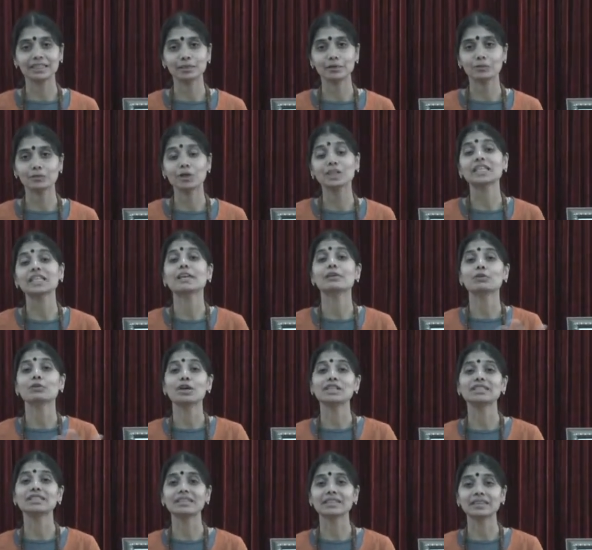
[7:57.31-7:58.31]
you know, what I
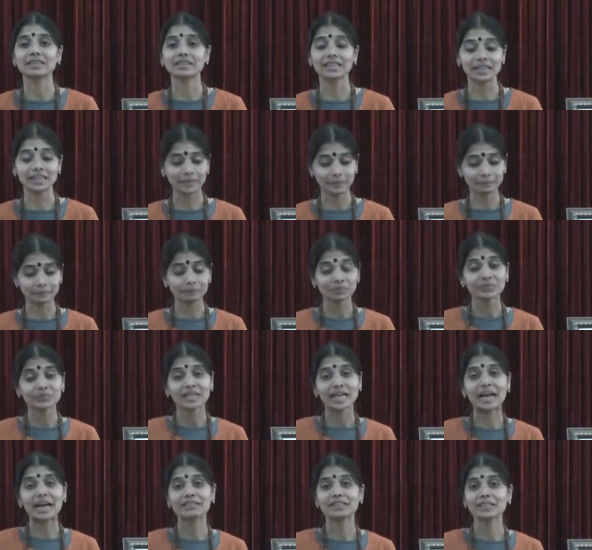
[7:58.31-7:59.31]
wanted. They're
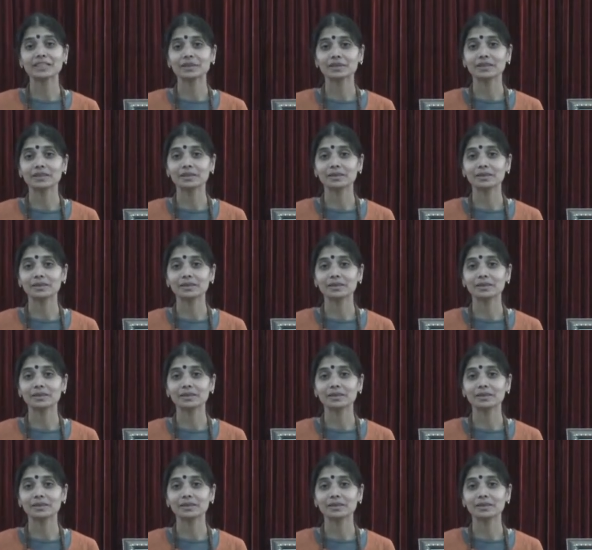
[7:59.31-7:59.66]
having